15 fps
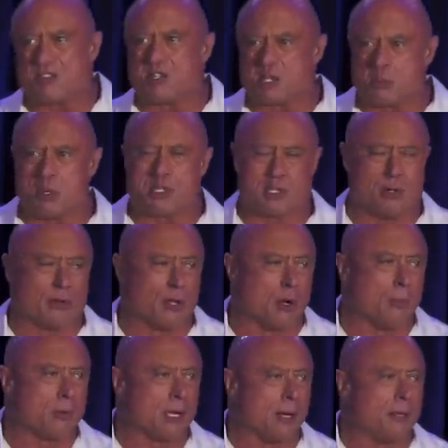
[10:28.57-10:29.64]
she just wants to go to the
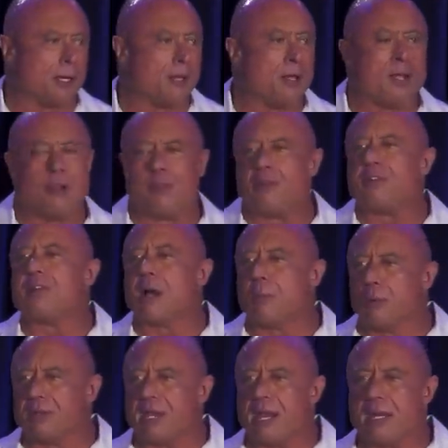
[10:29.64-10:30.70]
homecoming. They're
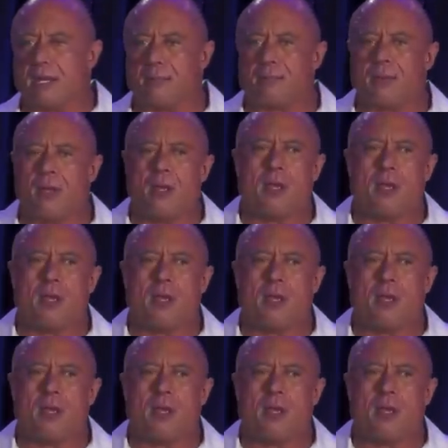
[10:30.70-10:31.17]
double dating.